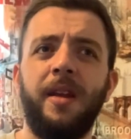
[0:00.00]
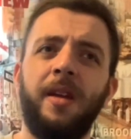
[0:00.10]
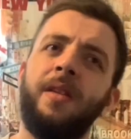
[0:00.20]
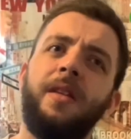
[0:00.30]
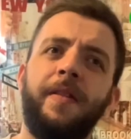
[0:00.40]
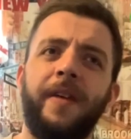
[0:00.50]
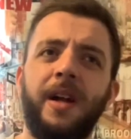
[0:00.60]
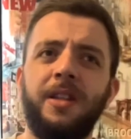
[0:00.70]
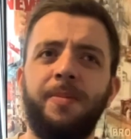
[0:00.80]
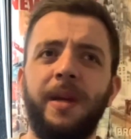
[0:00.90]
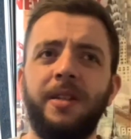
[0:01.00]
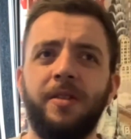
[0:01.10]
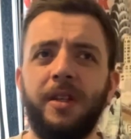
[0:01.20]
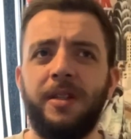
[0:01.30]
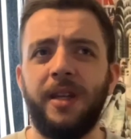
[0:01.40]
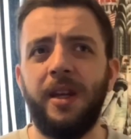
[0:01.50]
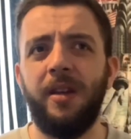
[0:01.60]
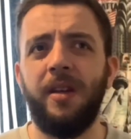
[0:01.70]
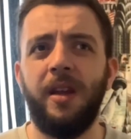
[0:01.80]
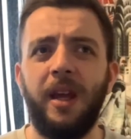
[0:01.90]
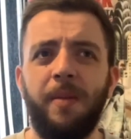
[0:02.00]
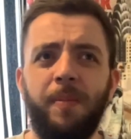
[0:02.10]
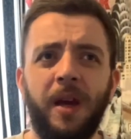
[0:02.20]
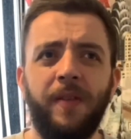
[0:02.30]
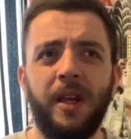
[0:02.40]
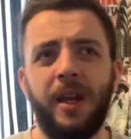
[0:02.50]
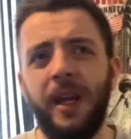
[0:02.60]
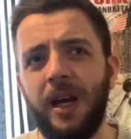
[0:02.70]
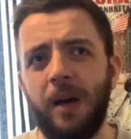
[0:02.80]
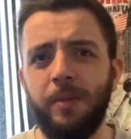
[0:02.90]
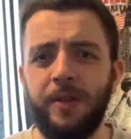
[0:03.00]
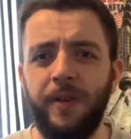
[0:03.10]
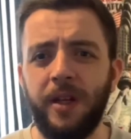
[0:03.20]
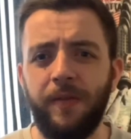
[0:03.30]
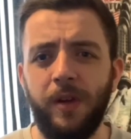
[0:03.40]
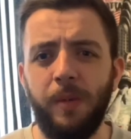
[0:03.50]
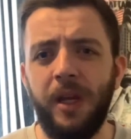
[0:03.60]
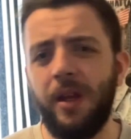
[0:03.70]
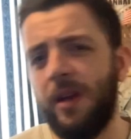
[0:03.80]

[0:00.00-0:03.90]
The fans basically singing, having a great atmosphere every week,